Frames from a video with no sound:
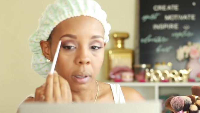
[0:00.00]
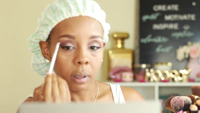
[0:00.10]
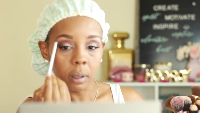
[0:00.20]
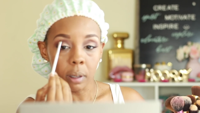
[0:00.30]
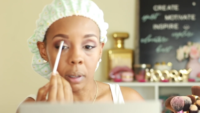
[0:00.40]

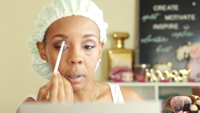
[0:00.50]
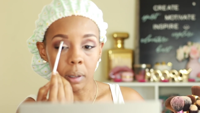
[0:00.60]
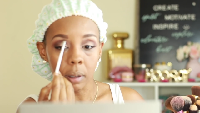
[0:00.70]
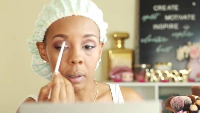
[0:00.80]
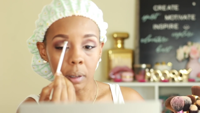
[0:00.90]

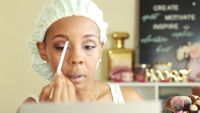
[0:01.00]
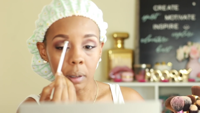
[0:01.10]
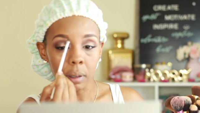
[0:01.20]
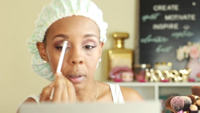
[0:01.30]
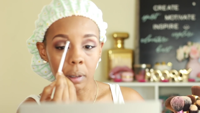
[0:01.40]

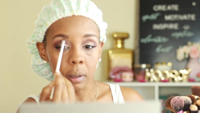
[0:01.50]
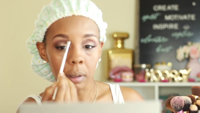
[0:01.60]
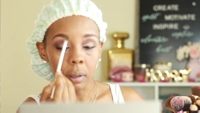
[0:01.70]
(silence)